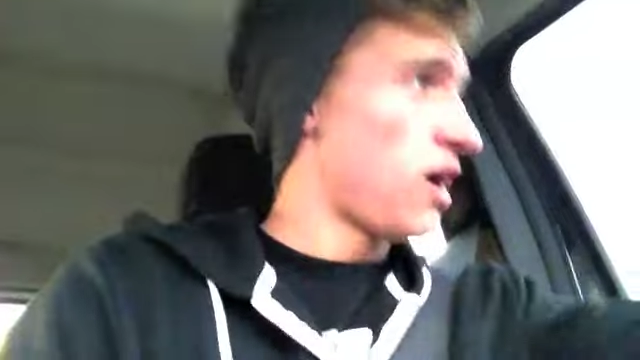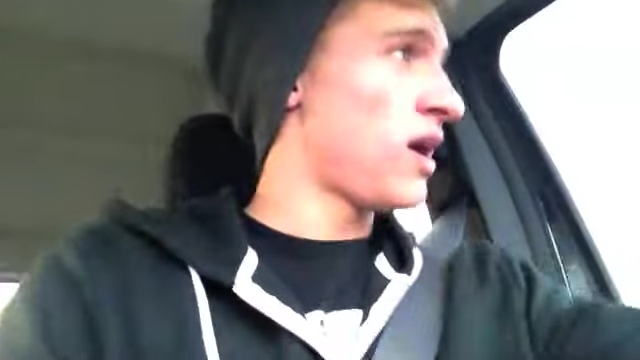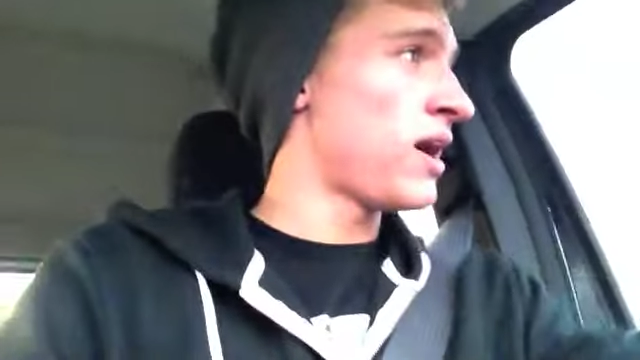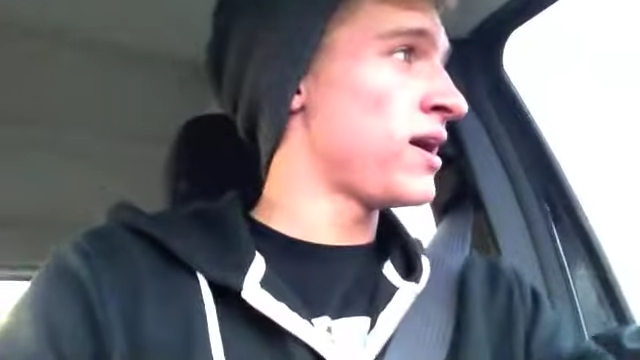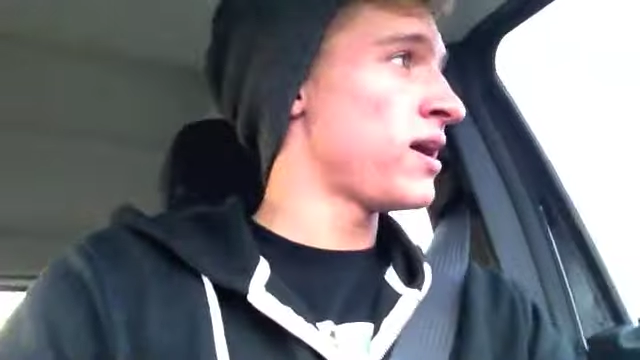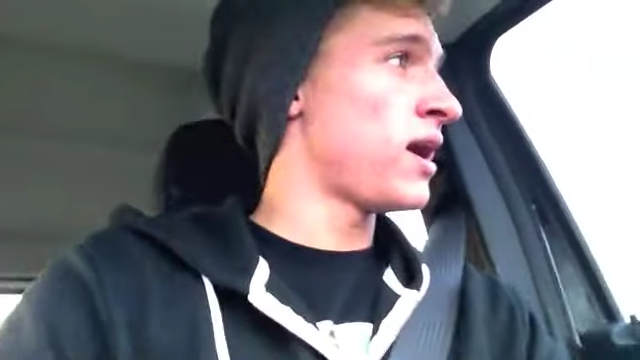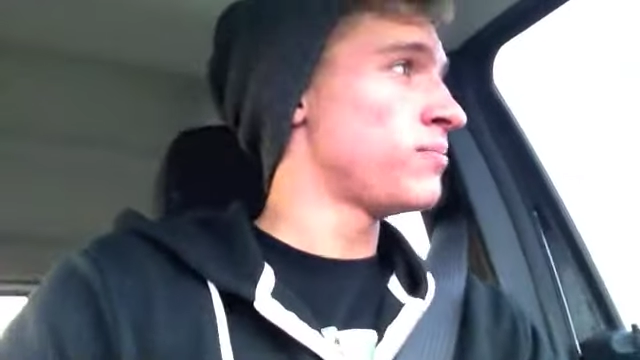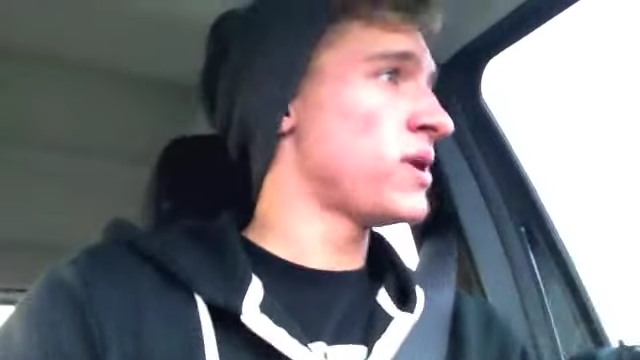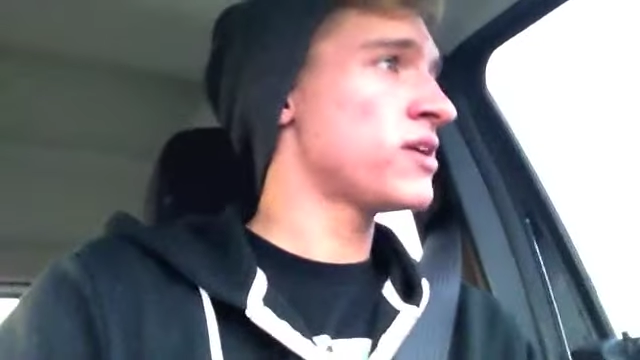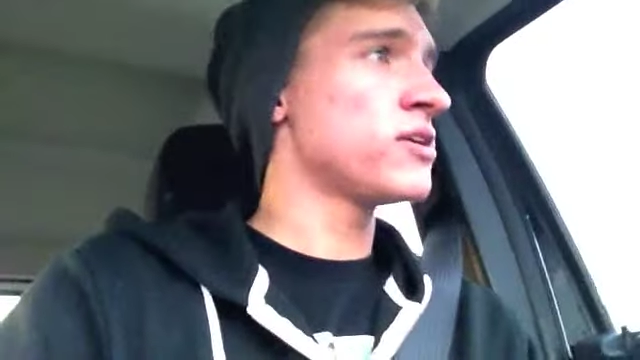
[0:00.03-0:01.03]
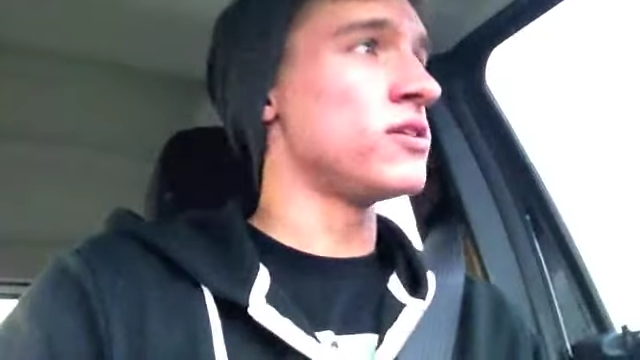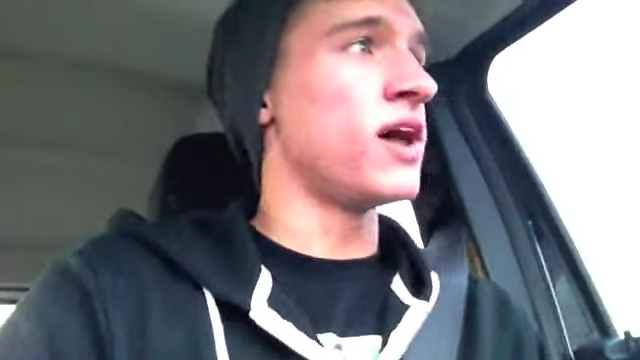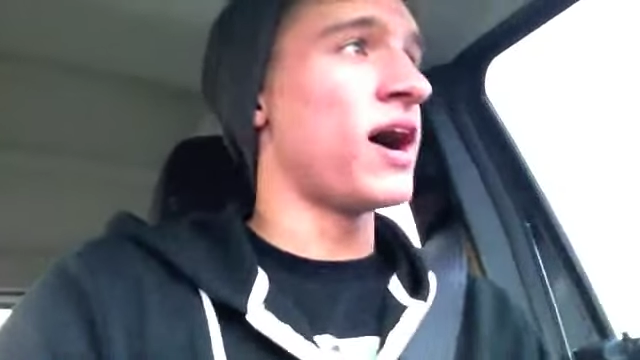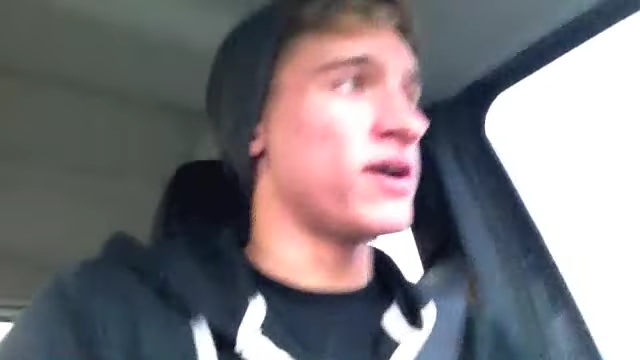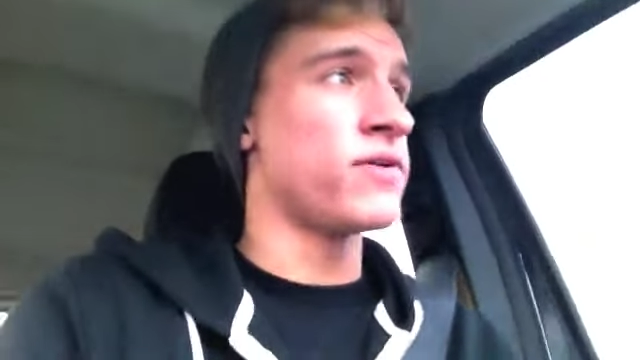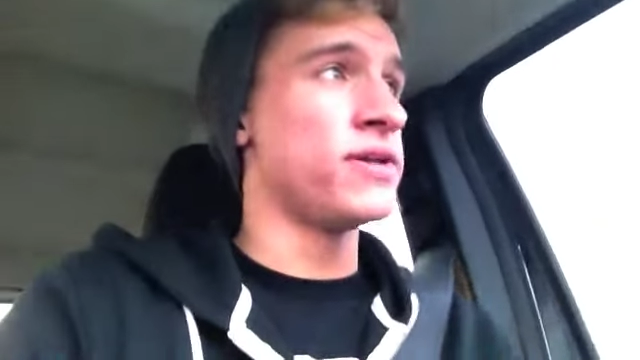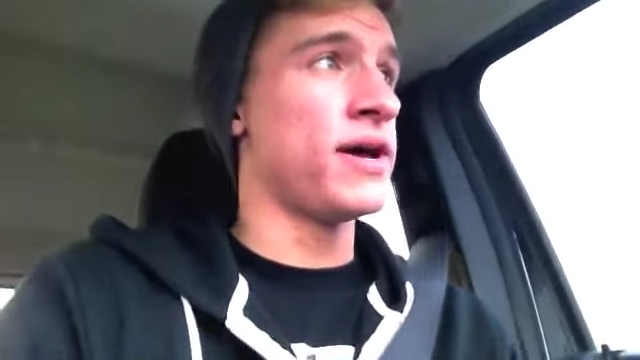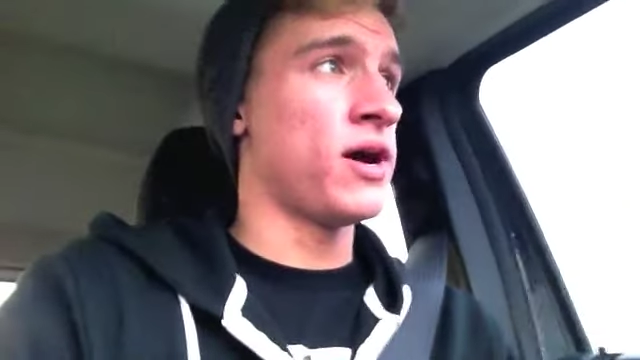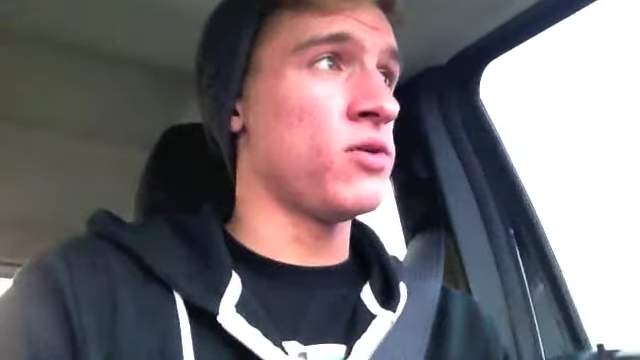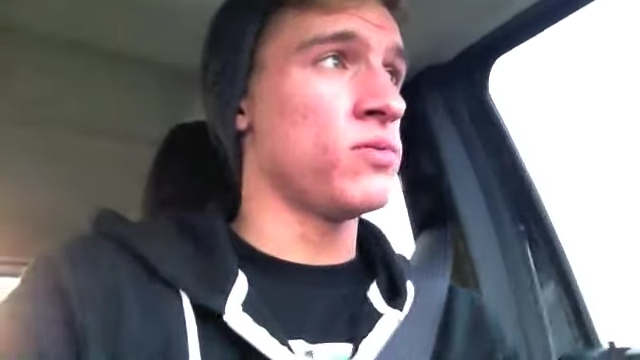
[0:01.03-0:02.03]
Hi, I'm not gonna lie right
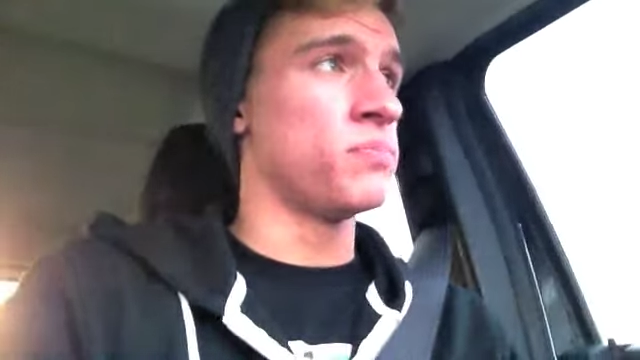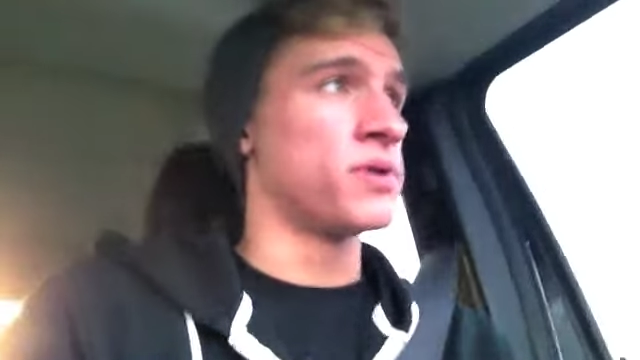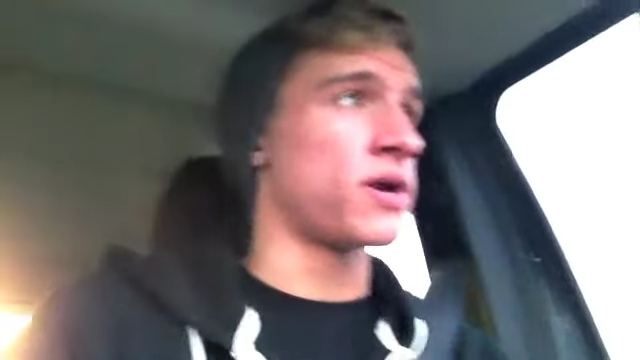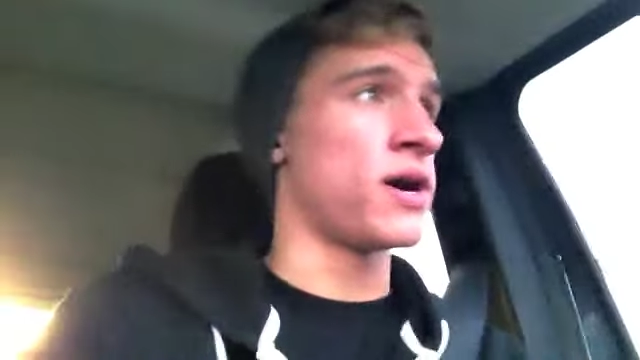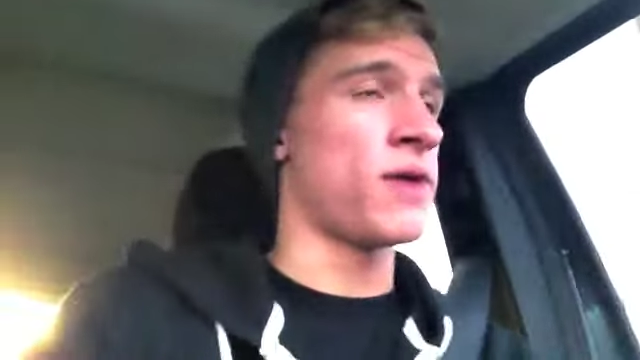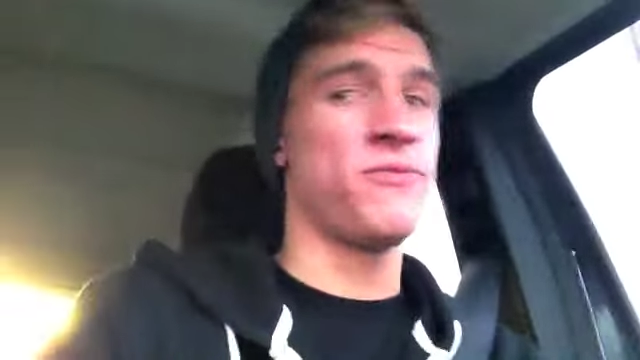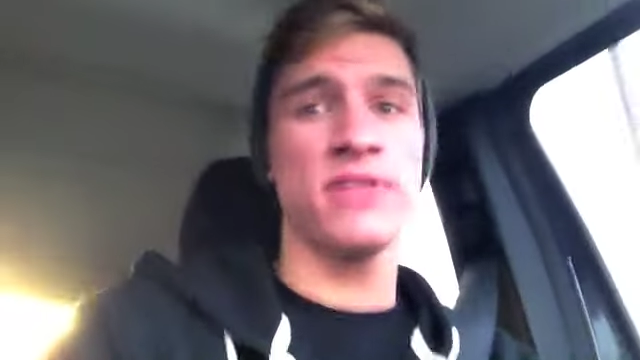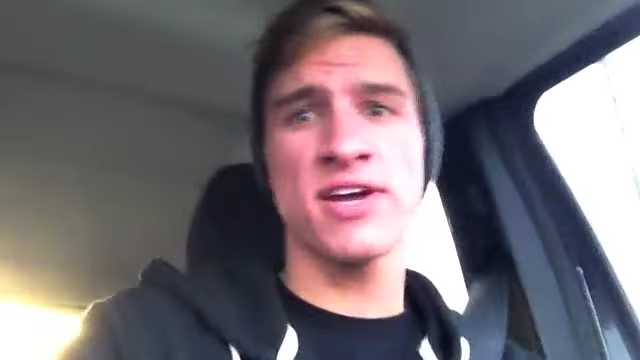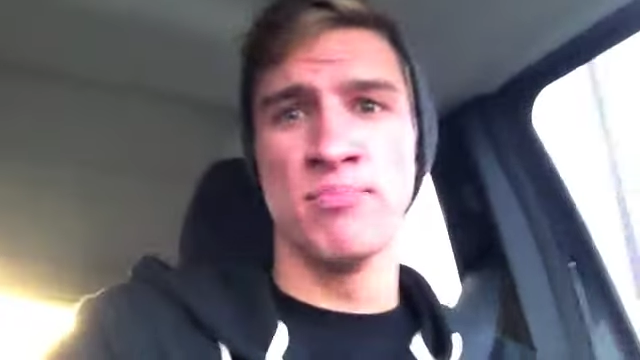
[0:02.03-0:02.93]
now, but uh, I feel like a